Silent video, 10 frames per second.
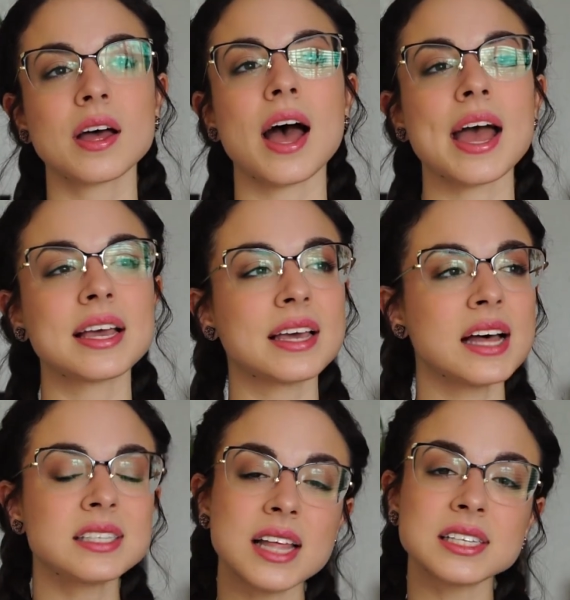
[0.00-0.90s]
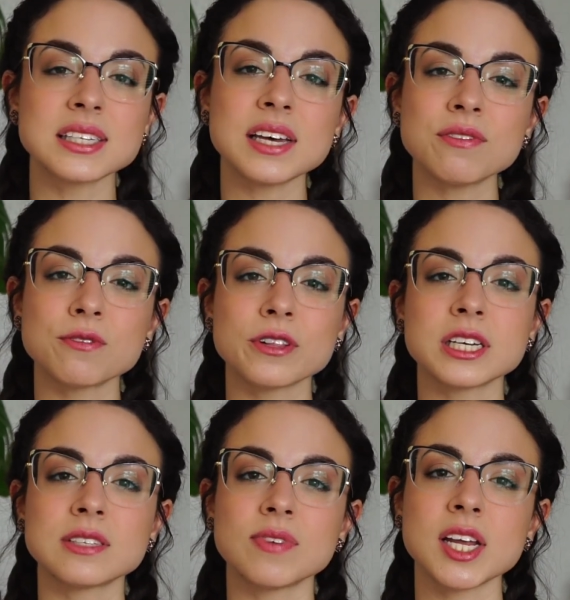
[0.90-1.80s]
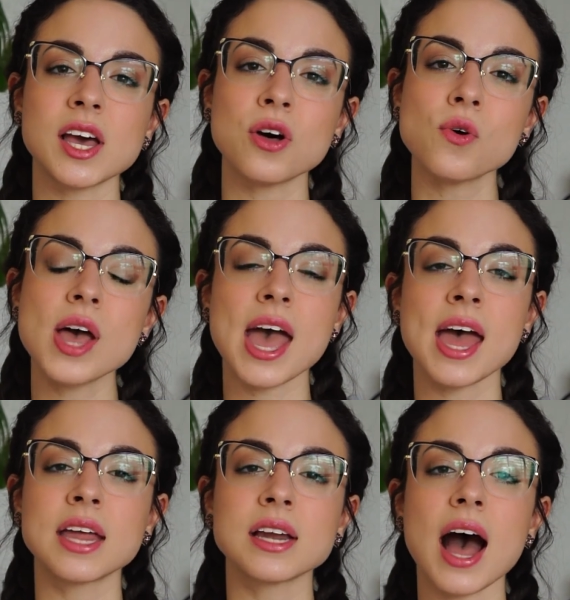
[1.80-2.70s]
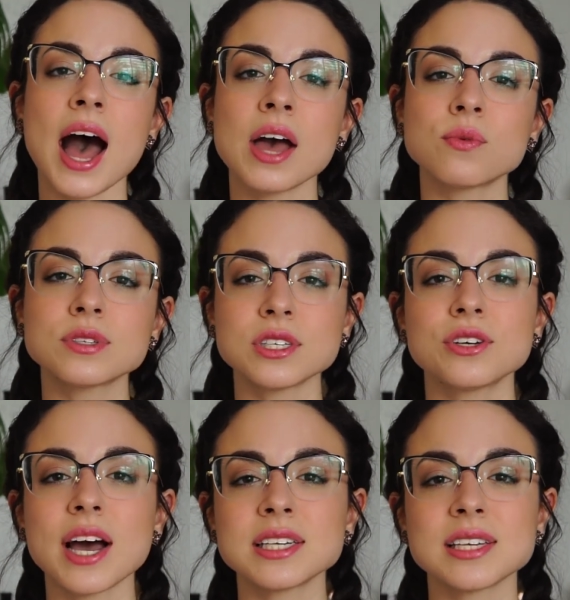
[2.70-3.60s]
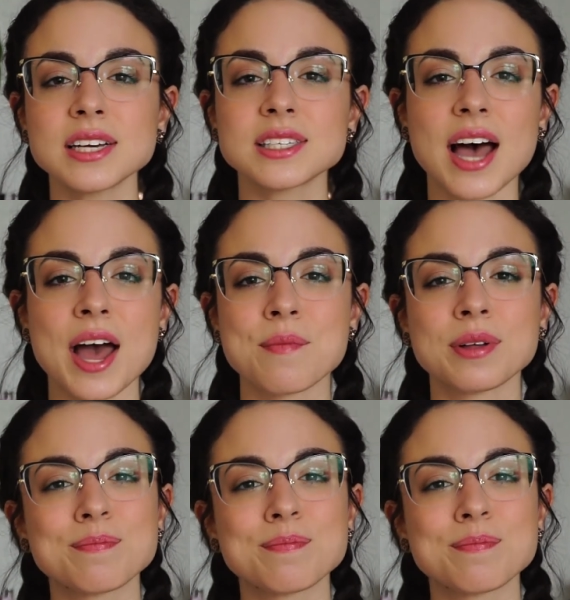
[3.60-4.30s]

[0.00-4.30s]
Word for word: I guess that's it for this video and I will see you guys next time.